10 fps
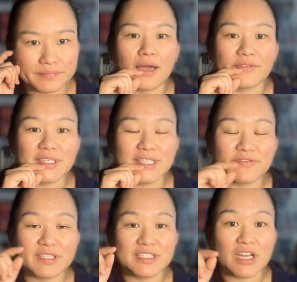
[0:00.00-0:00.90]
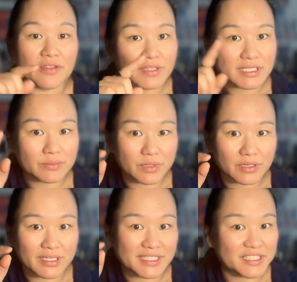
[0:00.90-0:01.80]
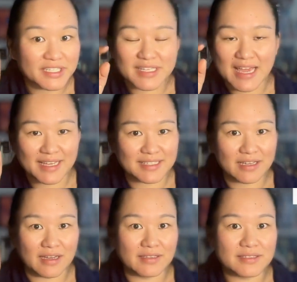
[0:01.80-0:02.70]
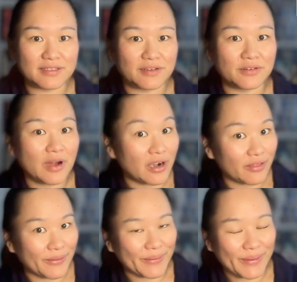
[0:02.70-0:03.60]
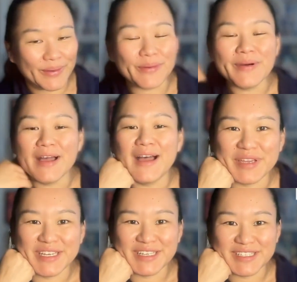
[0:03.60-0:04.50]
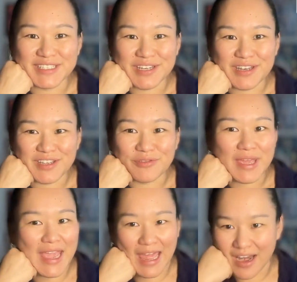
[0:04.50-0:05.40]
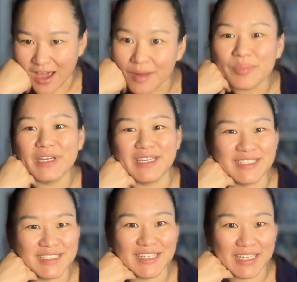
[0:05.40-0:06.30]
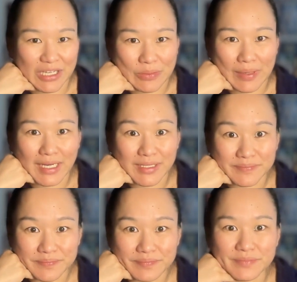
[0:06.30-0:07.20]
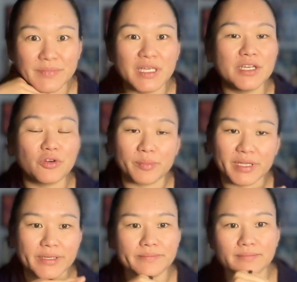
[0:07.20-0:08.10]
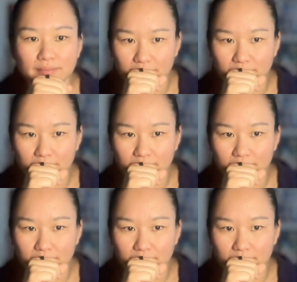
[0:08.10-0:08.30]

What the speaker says: Obviously, if it's not the swirl and it's just the hexagon, so our logo, you cannot put it into the inkwell normally.